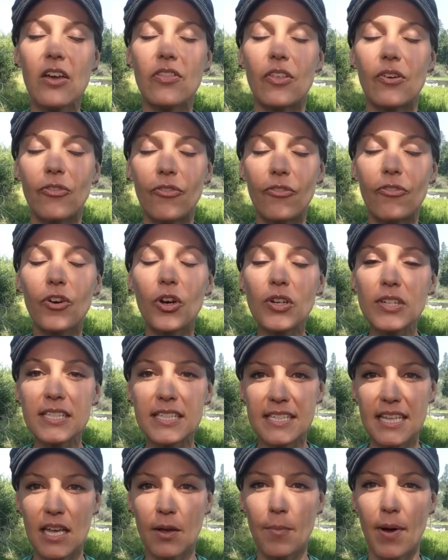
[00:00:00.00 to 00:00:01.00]
The
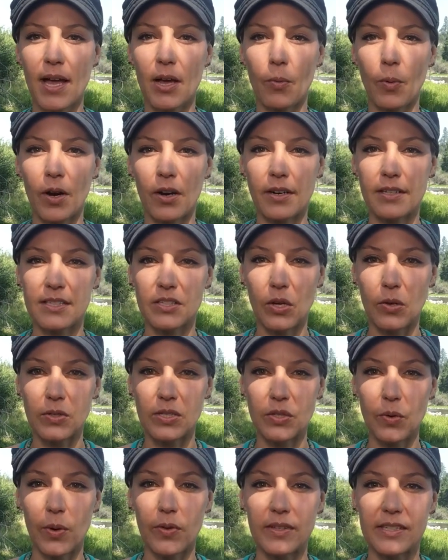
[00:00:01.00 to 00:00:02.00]
first thing my awareness
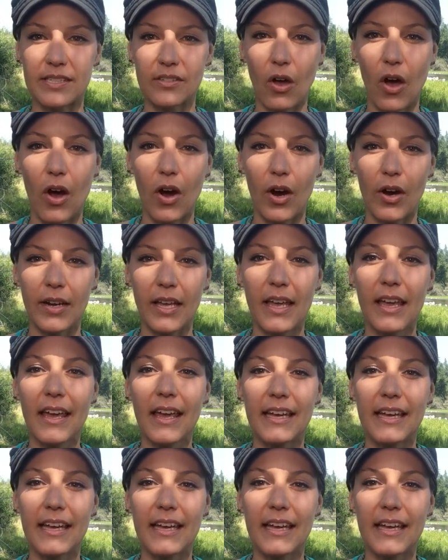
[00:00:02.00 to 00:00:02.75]
goes to on this card